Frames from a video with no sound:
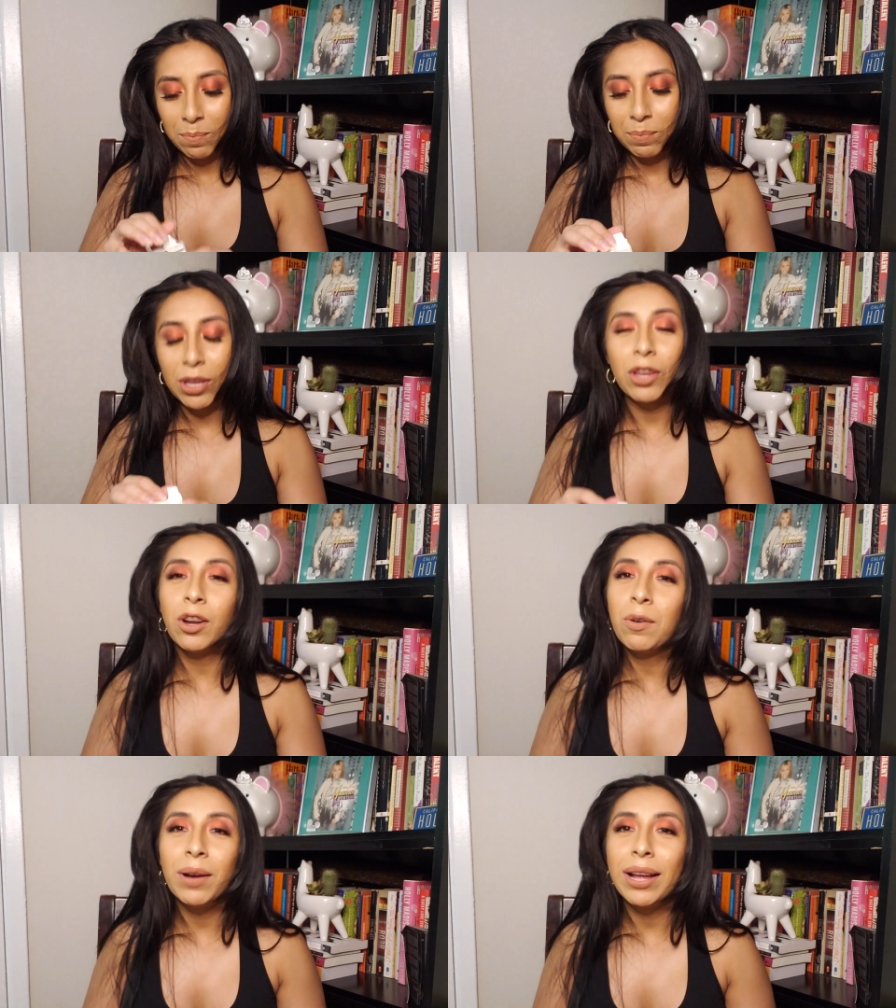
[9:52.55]
But you
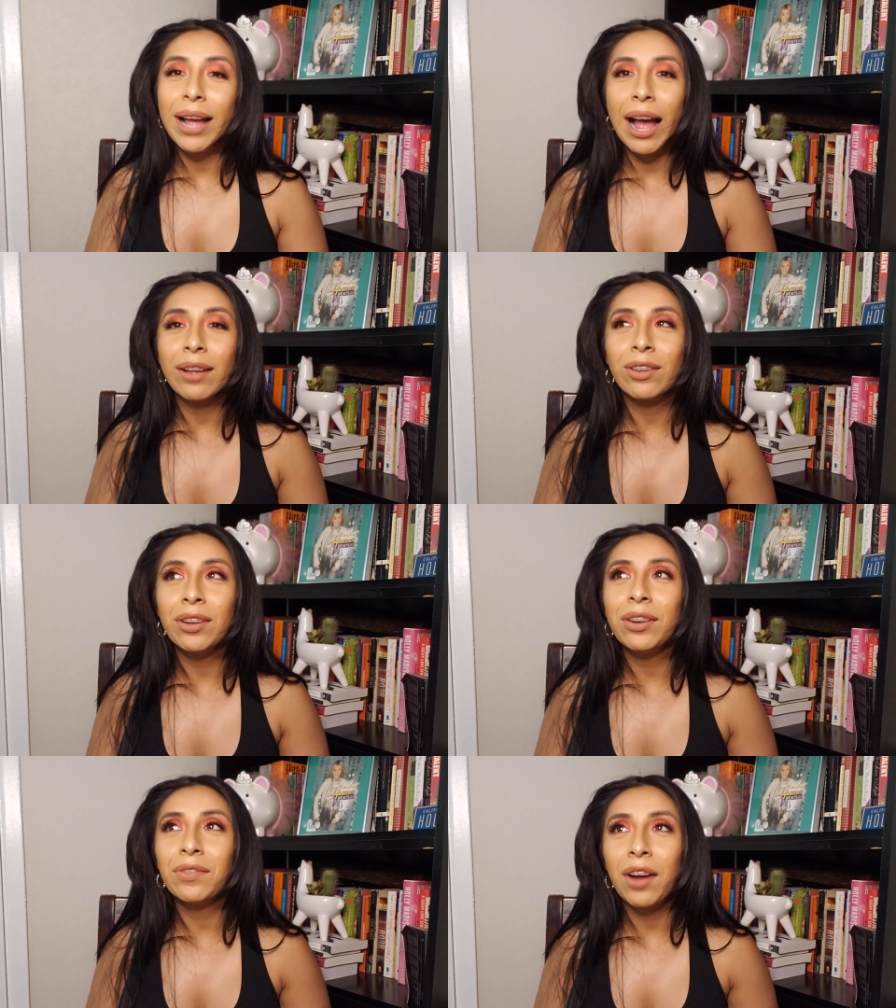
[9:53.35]
know what? I
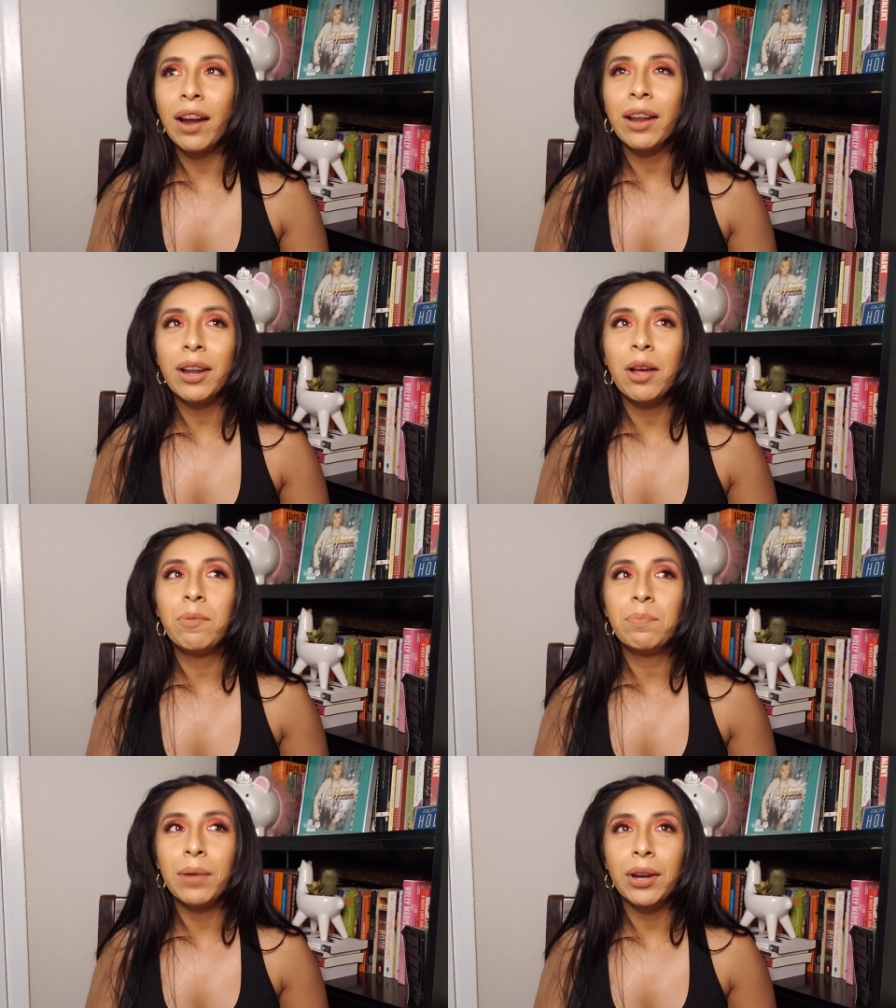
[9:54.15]
could have gotten
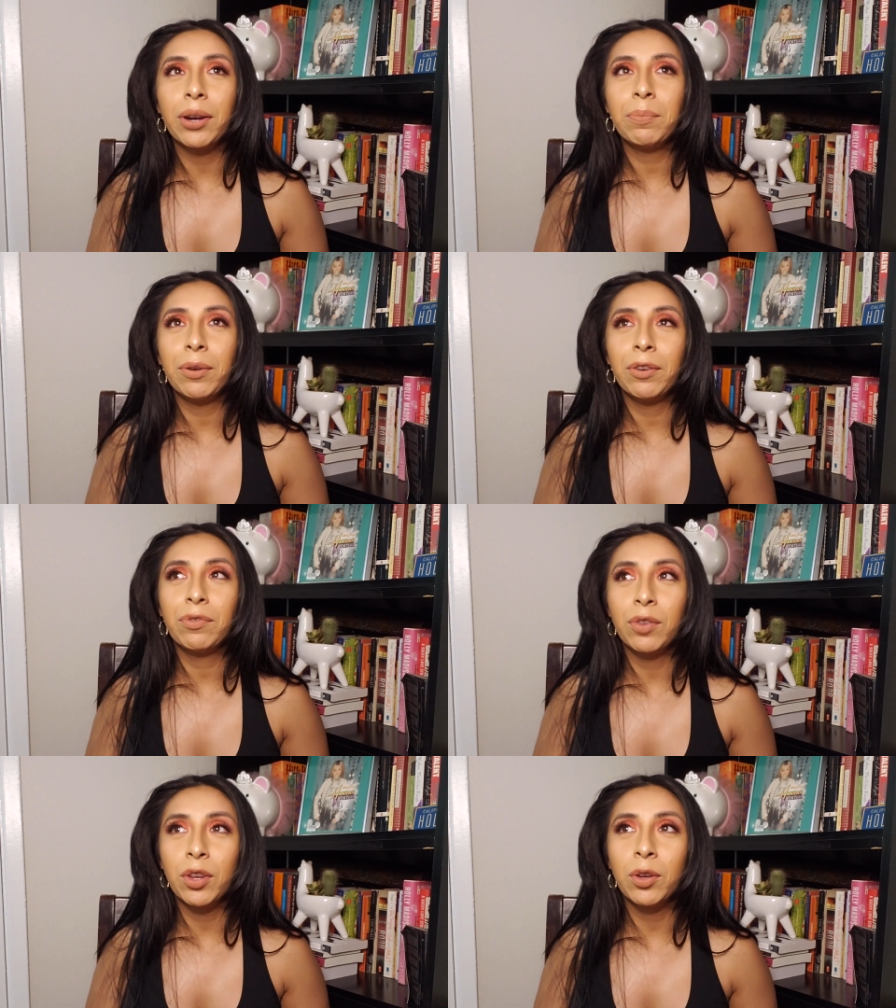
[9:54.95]
a better
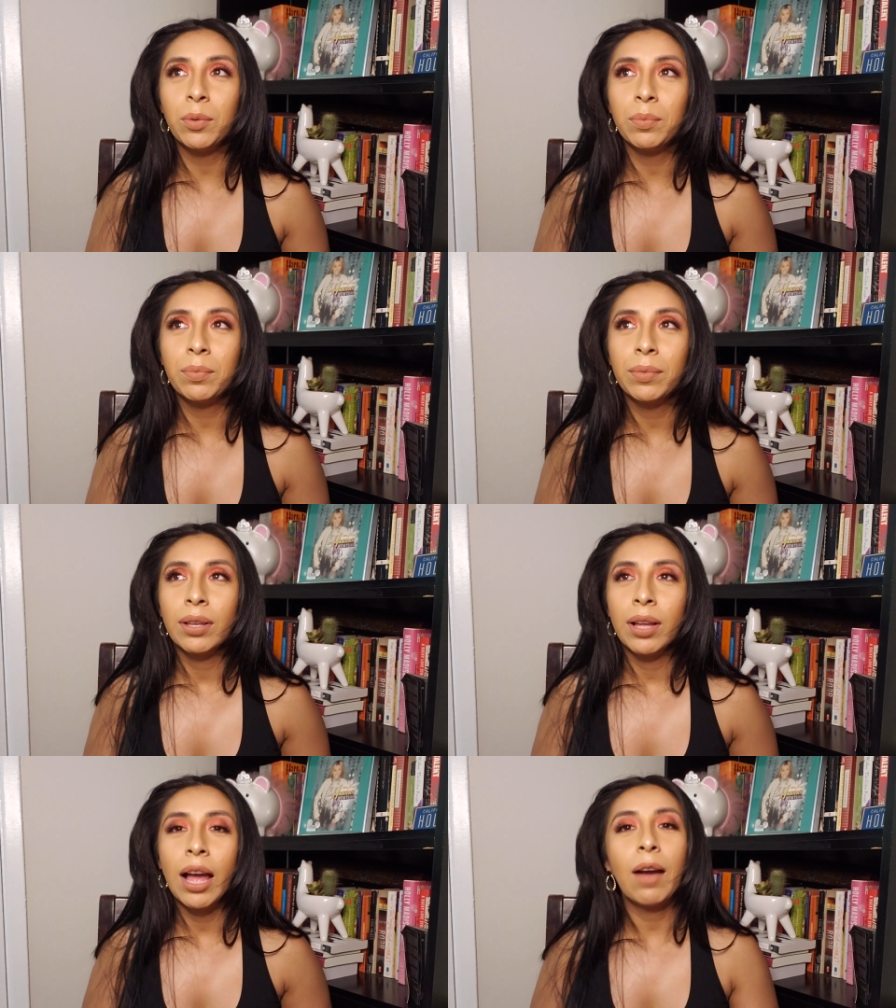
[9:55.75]
perfume
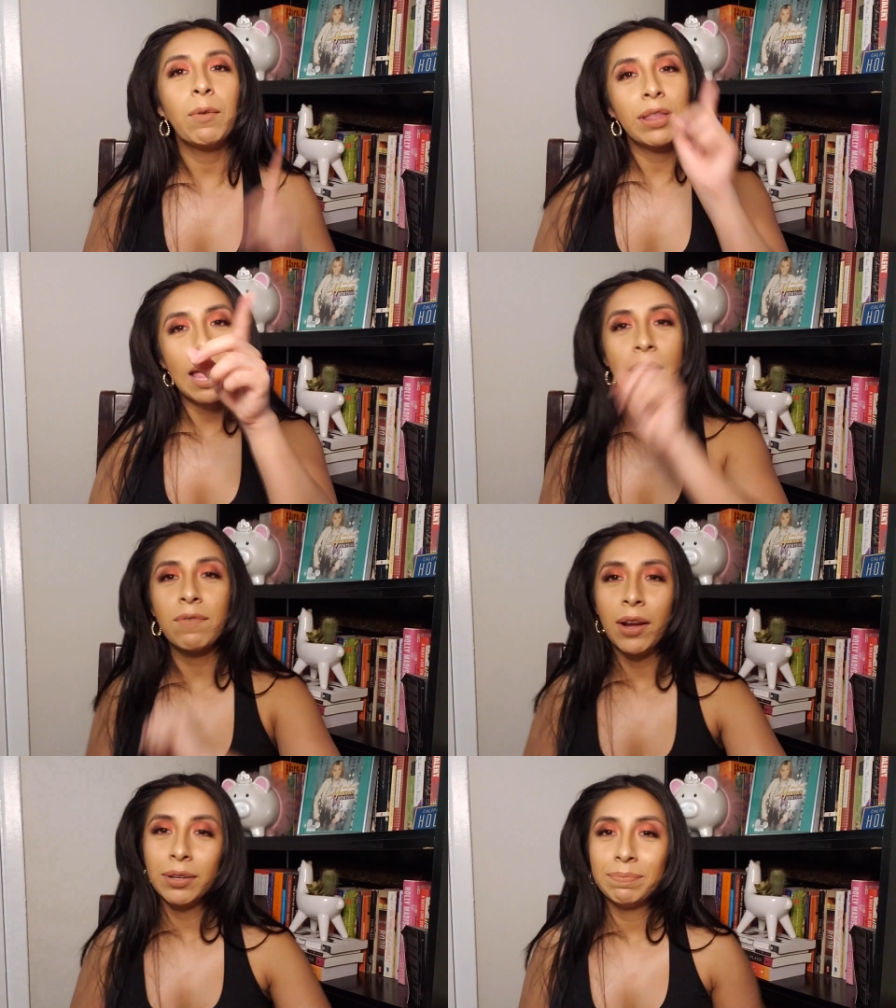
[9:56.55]
with
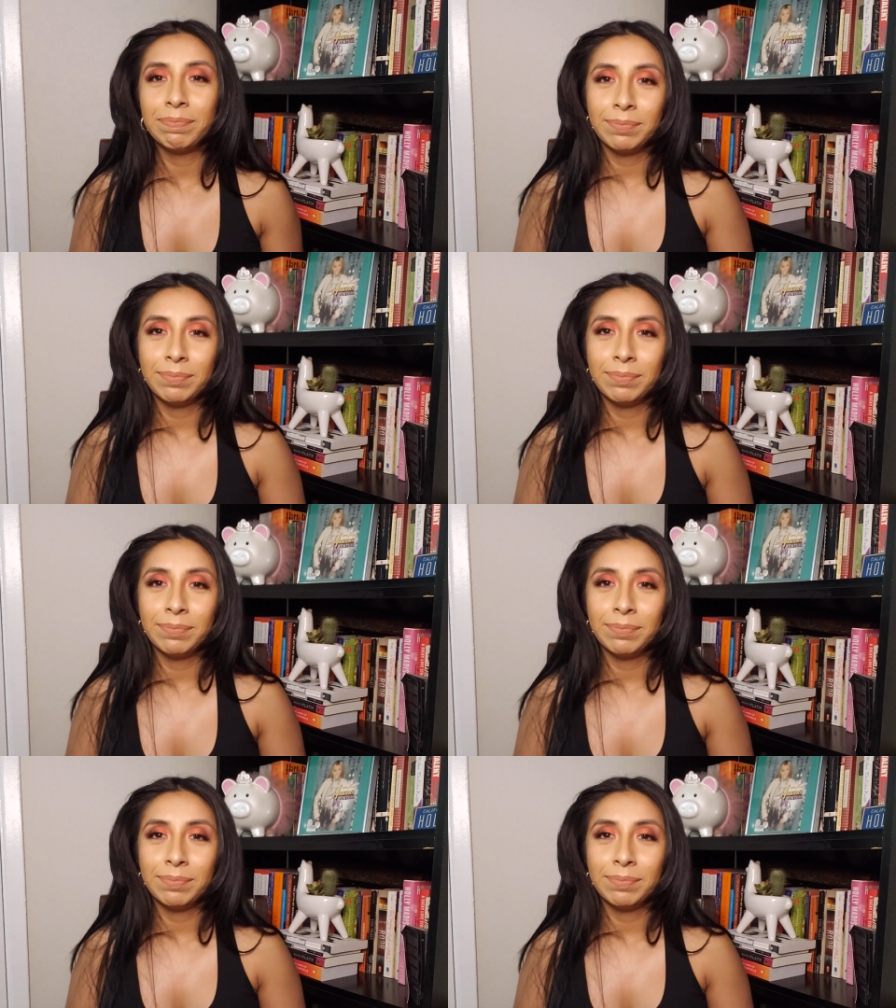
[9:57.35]
Avon.